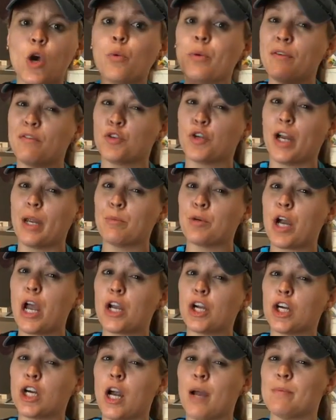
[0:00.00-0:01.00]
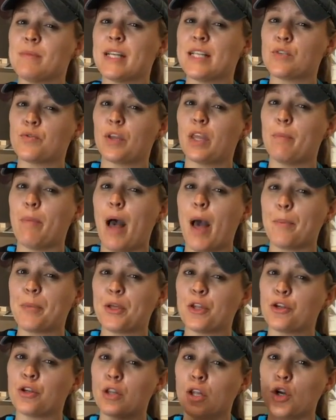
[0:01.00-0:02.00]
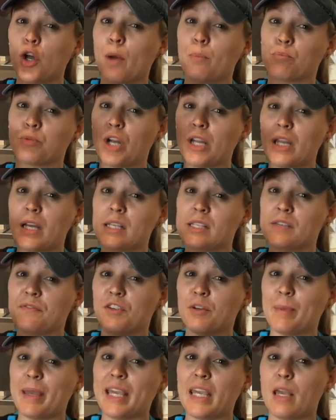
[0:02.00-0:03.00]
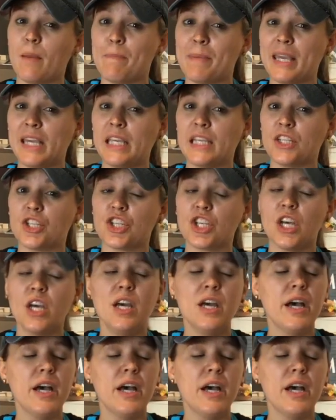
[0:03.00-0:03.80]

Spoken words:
we have graham cracker crumbs, that's really popular, little umbrellas if you're making a beach.